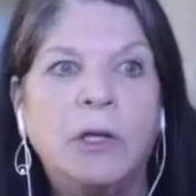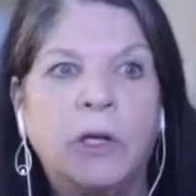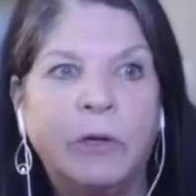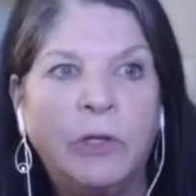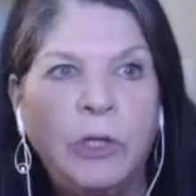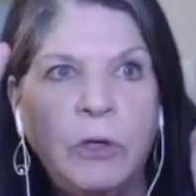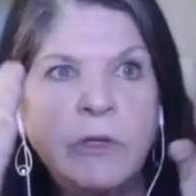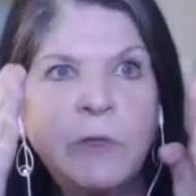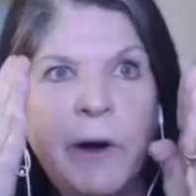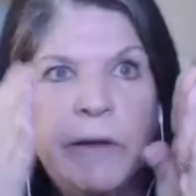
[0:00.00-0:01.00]

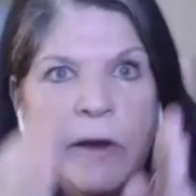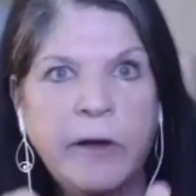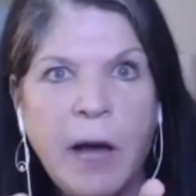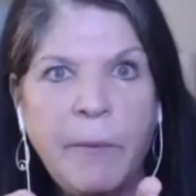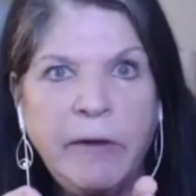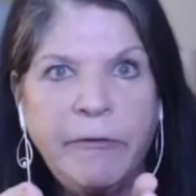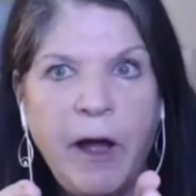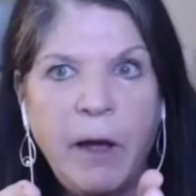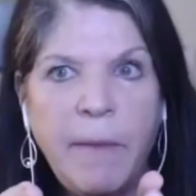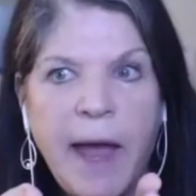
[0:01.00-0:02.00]
use where they're coming
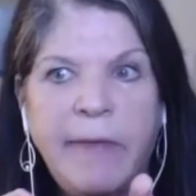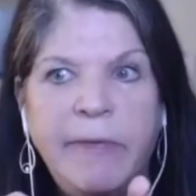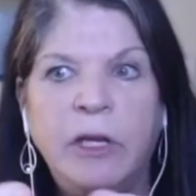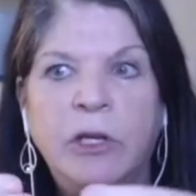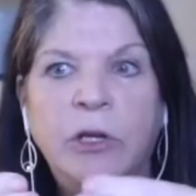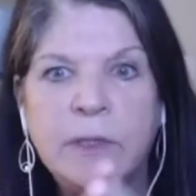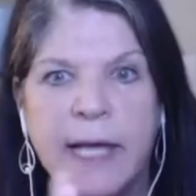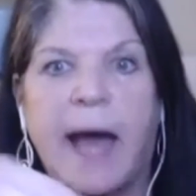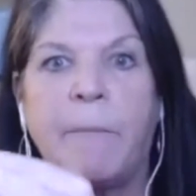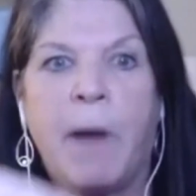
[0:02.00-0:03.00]
from, and then use
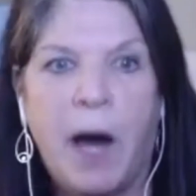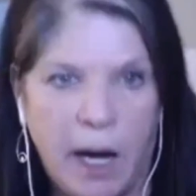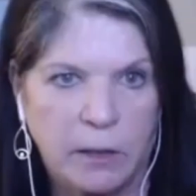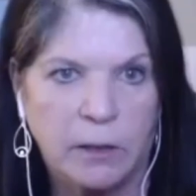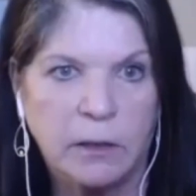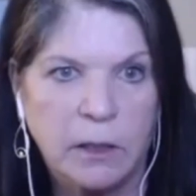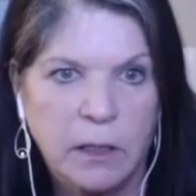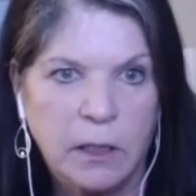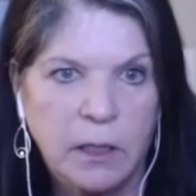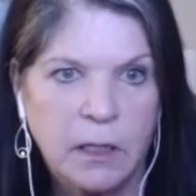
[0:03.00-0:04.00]
that model
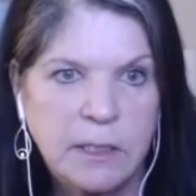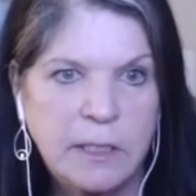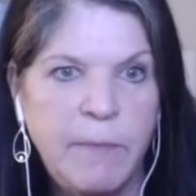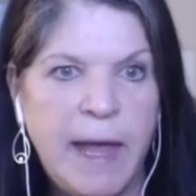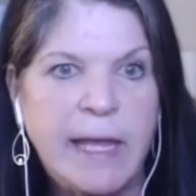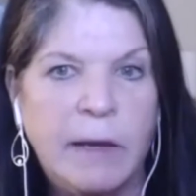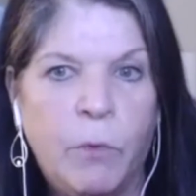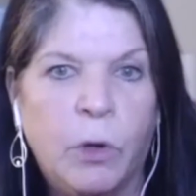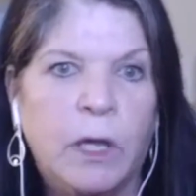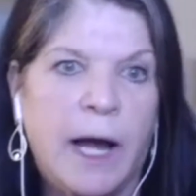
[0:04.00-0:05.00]
to make it
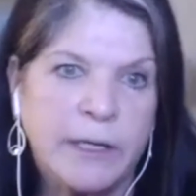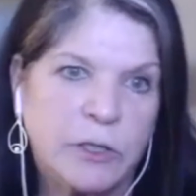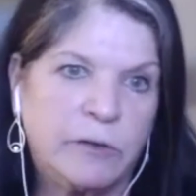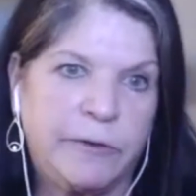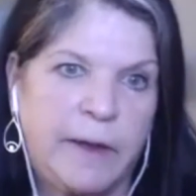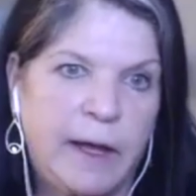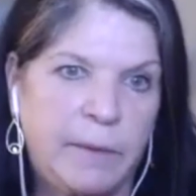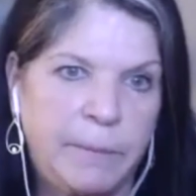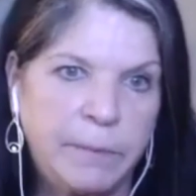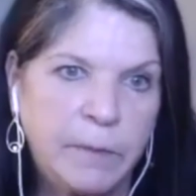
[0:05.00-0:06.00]
more logical for
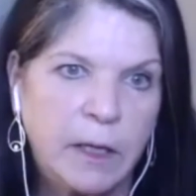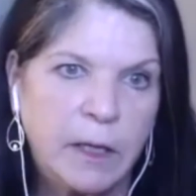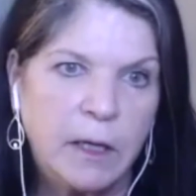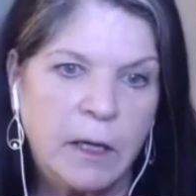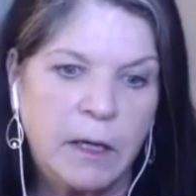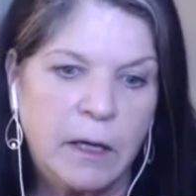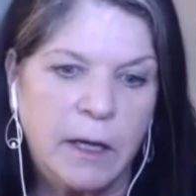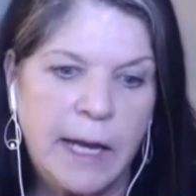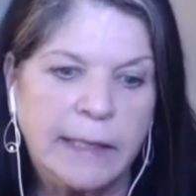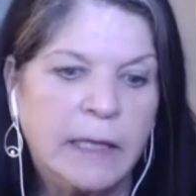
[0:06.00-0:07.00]
them
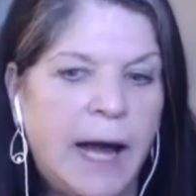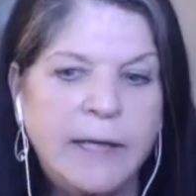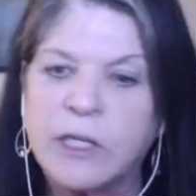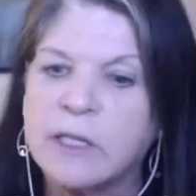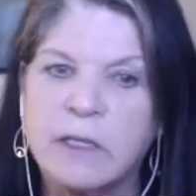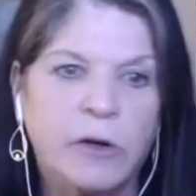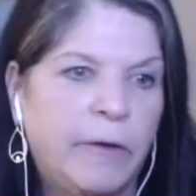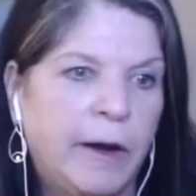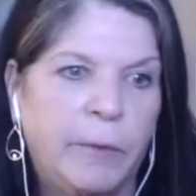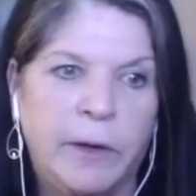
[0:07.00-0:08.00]
And logic is
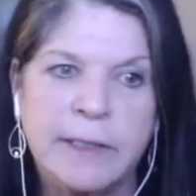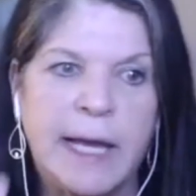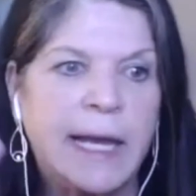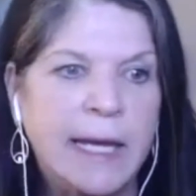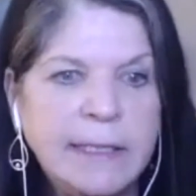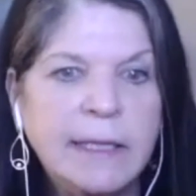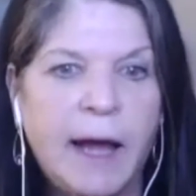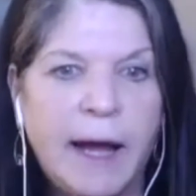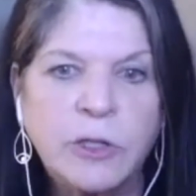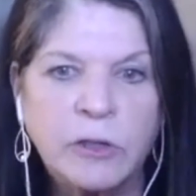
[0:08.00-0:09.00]
incredible. It's like, is it
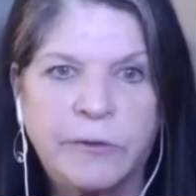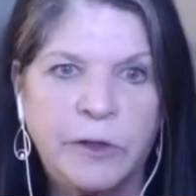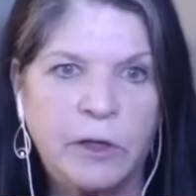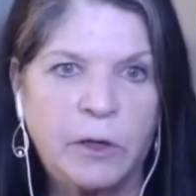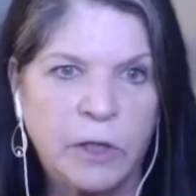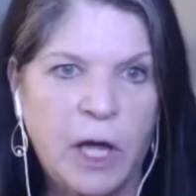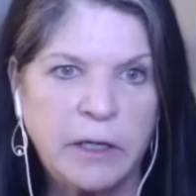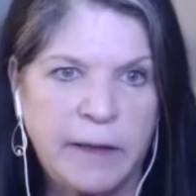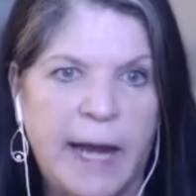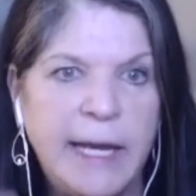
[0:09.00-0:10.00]
logical for you to hold on
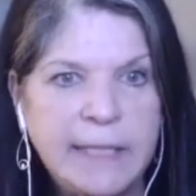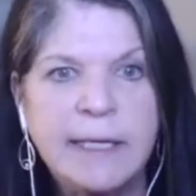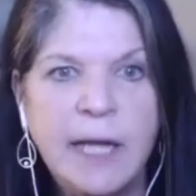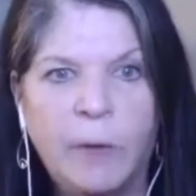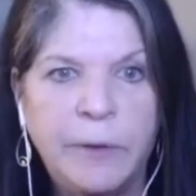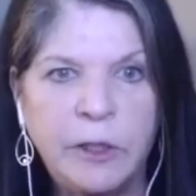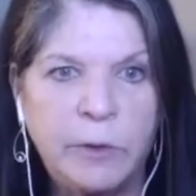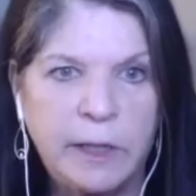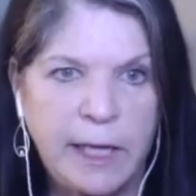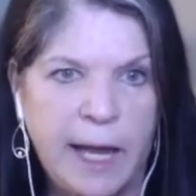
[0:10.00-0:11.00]
to that? Is it helping you
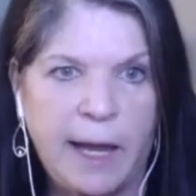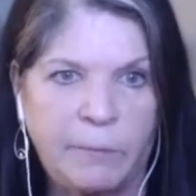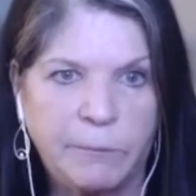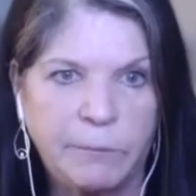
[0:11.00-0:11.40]
with the game?